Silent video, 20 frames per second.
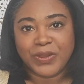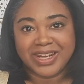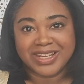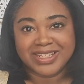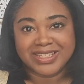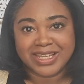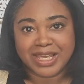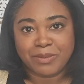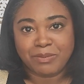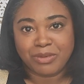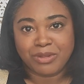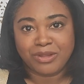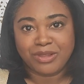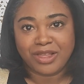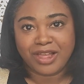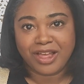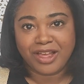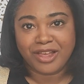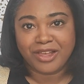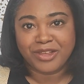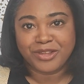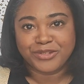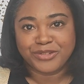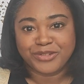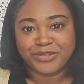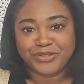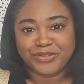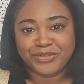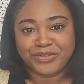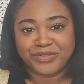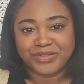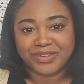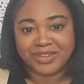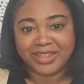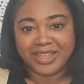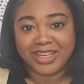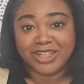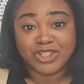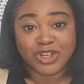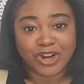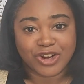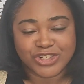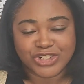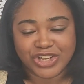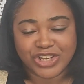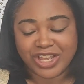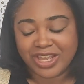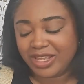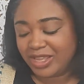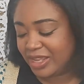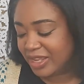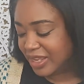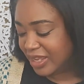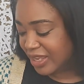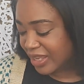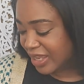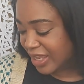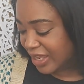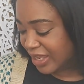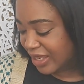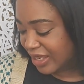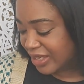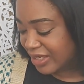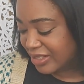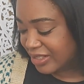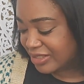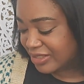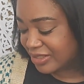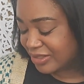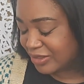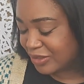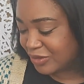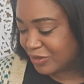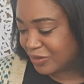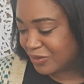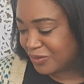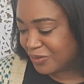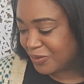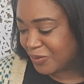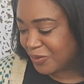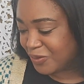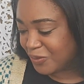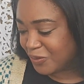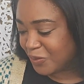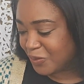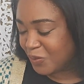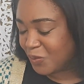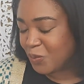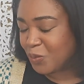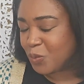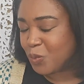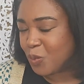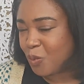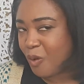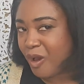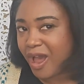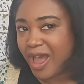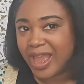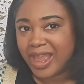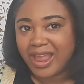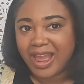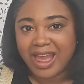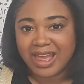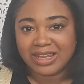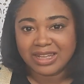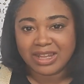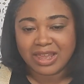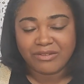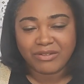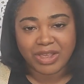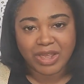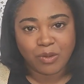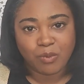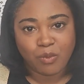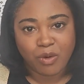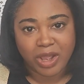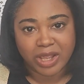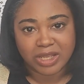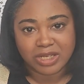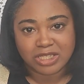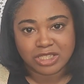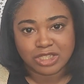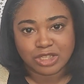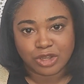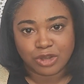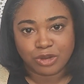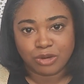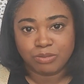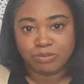an example of Intarsia and why I love it and why it's so